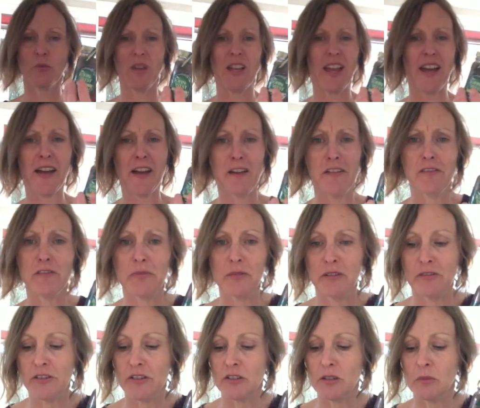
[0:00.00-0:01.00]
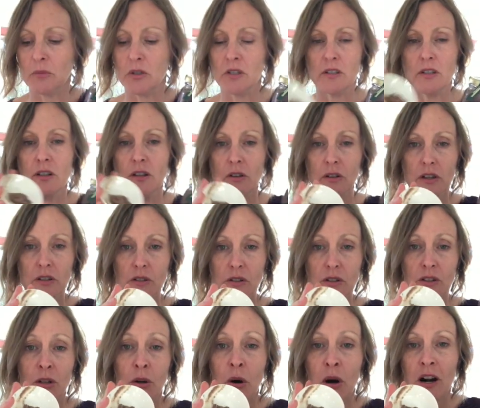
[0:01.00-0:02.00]
we have, but for some reason Lorenzo
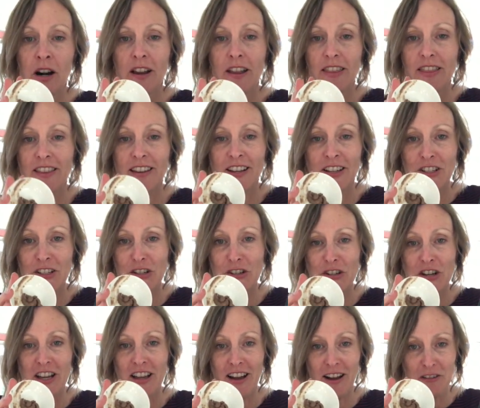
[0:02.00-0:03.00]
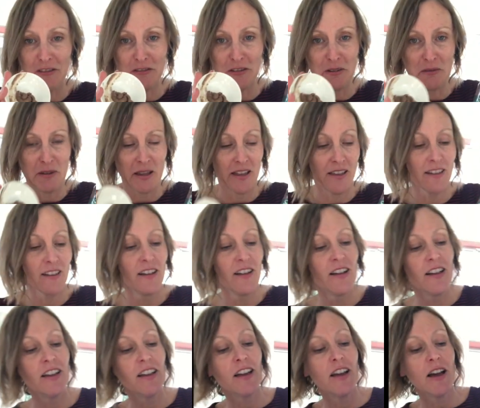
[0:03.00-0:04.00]
squirted this shit out for me.
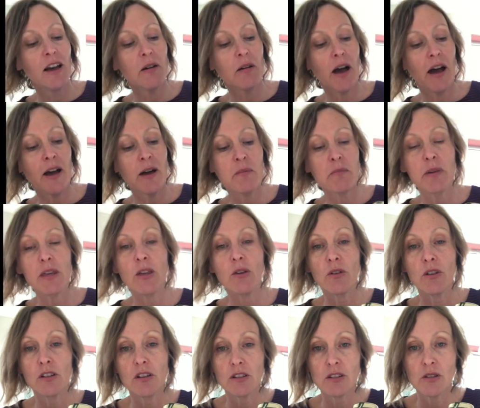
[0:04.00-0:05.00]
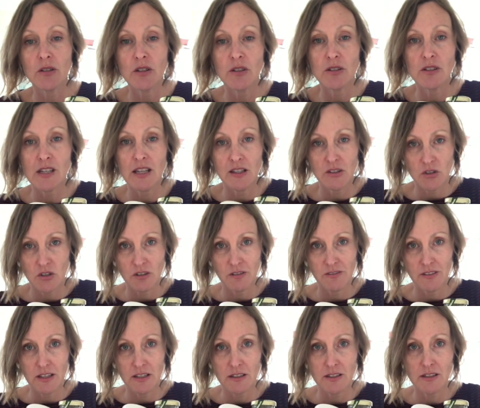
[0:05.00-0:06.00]
But you can also use
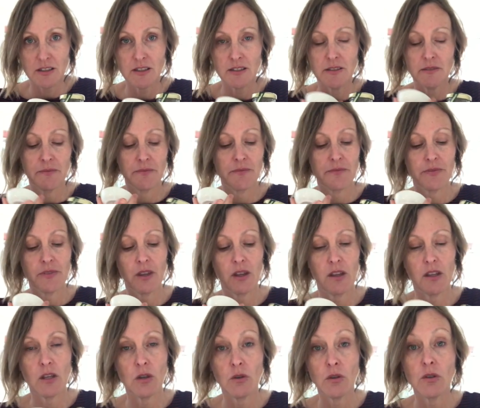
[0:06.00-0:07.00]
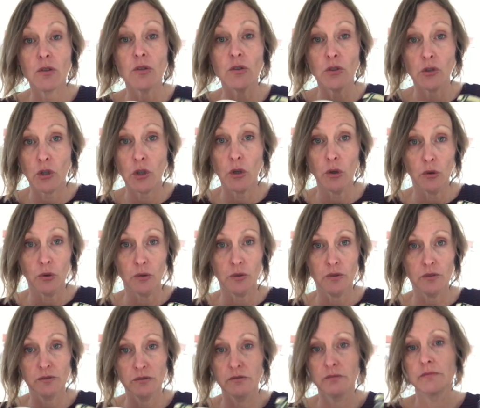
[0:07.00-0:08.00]
anchovies. You use 2
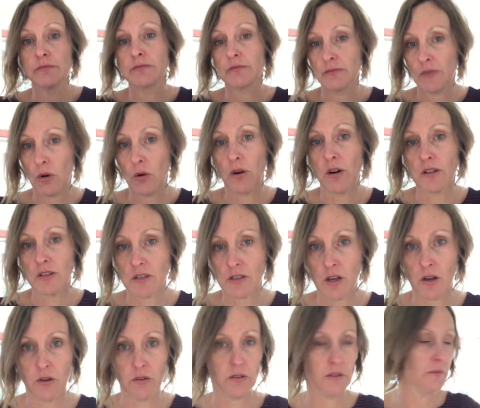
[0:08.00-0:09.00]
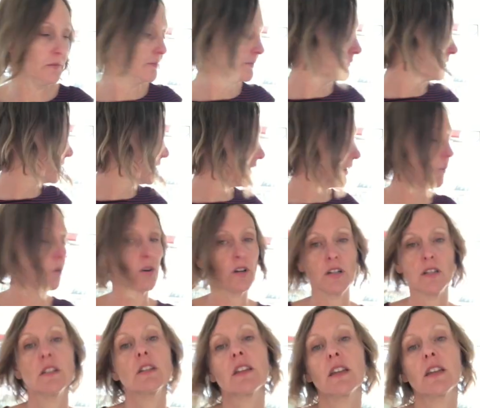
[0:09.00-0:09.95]
or so, according to